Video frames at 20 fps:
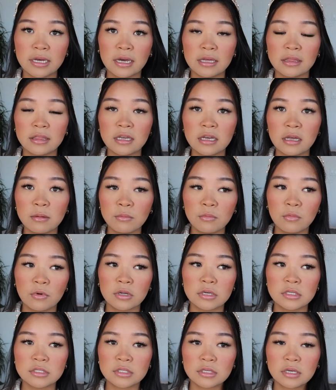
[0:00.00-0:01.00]
I think I
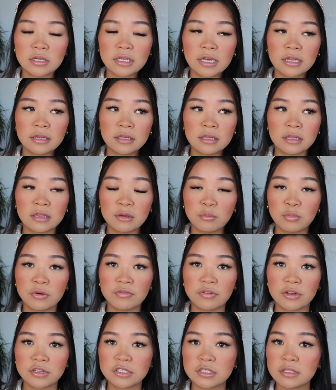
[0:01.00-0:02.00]
want to start getting it like
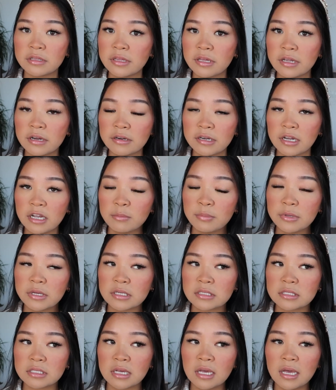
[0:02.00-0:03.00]
professionally hair dyed,
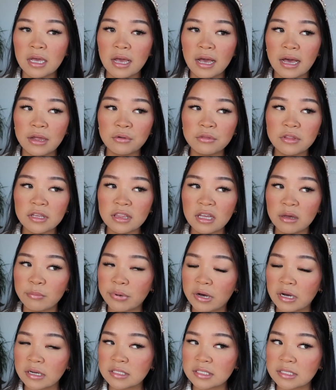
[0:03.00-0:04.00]
because I don't think that
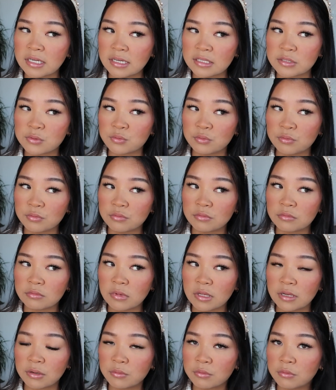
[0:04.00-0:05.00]
box dye is
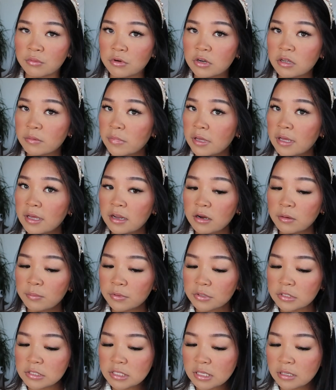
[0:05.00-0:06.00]
like ruining my hair
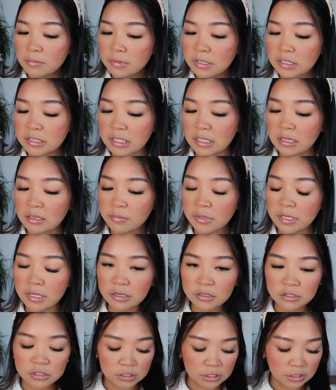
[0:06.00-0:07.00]
per se, because I think my
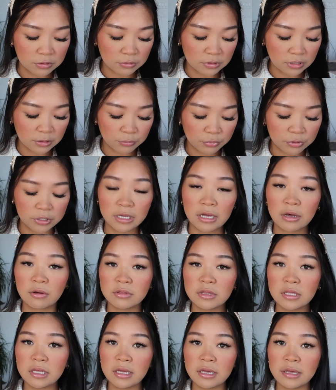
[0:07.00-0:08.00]
hair is generally pretty
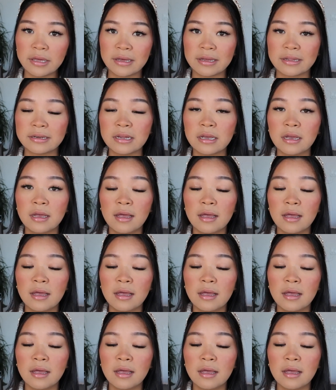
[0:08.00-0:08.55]
healthy, and